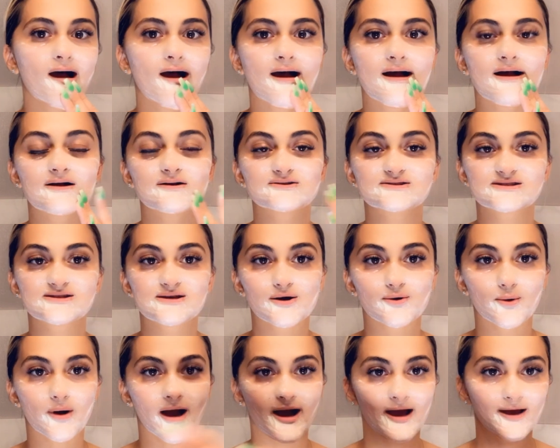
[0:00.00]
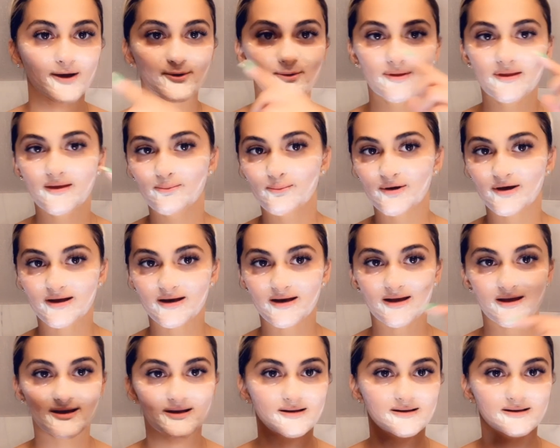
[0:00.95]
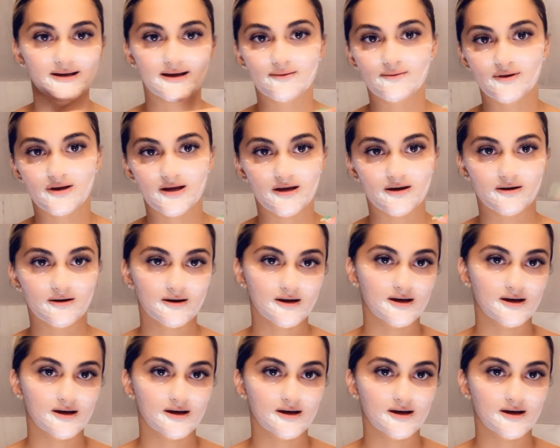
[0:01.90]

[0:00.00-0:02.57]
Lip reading: So I only put it down here.